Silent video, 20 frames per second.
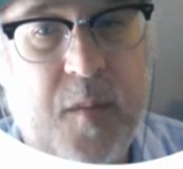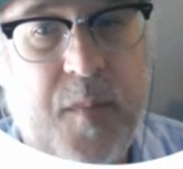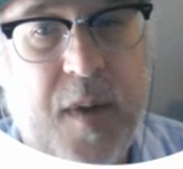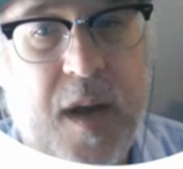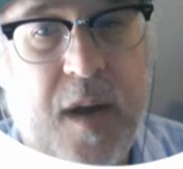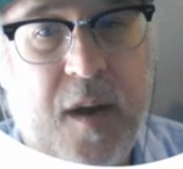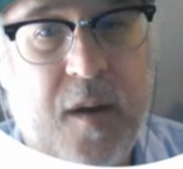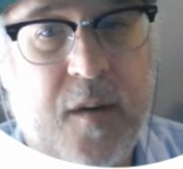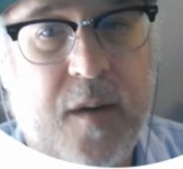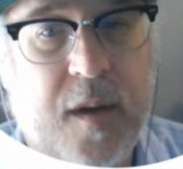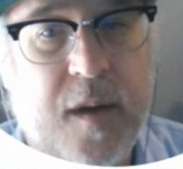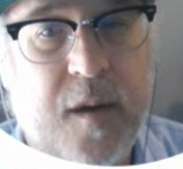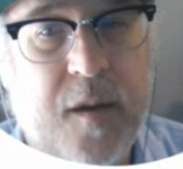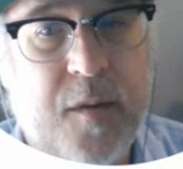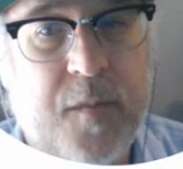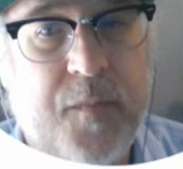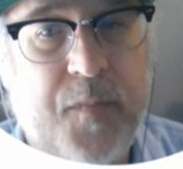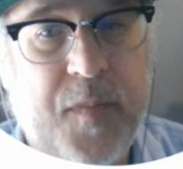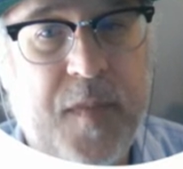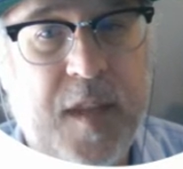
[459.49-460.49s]
about
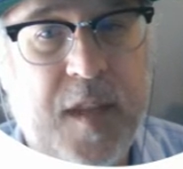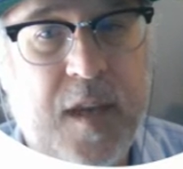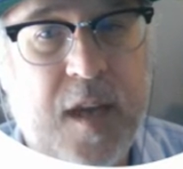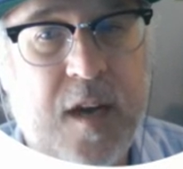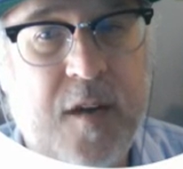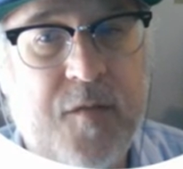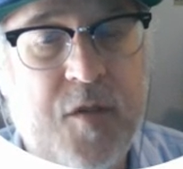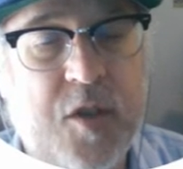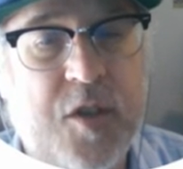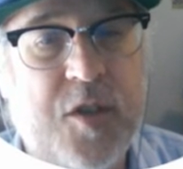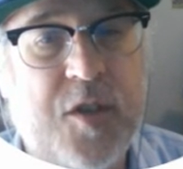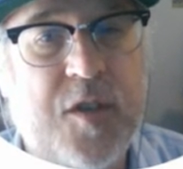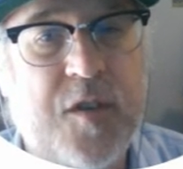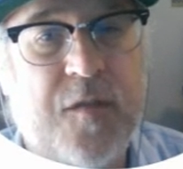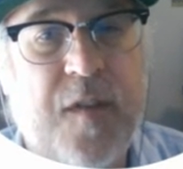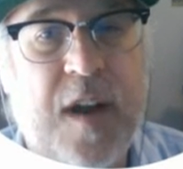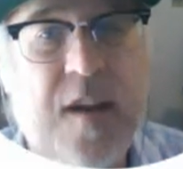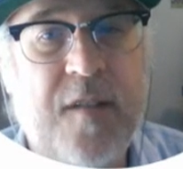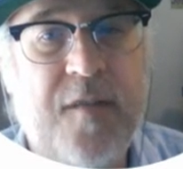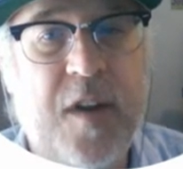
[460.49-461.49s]
kind of just
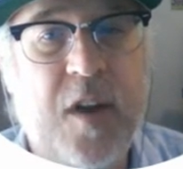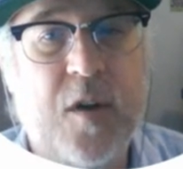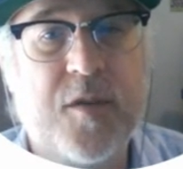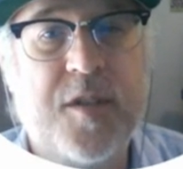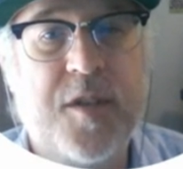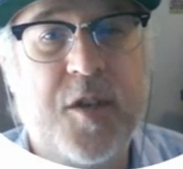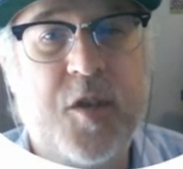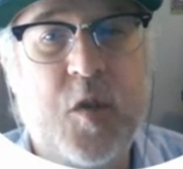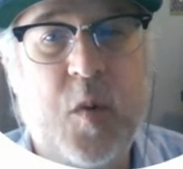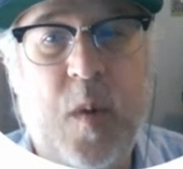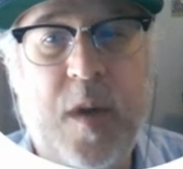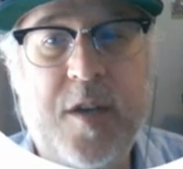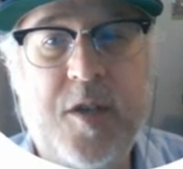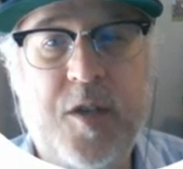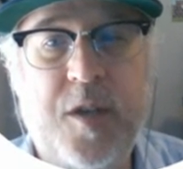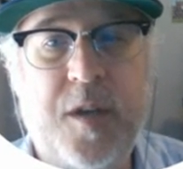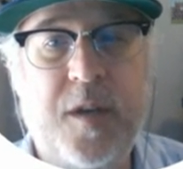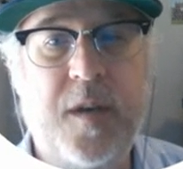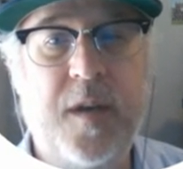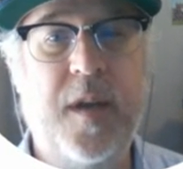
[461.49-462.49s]
surviving our
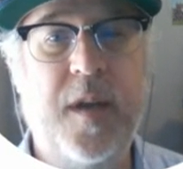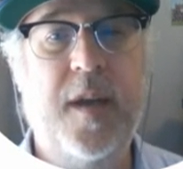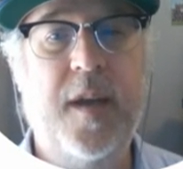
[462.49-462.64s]
situation,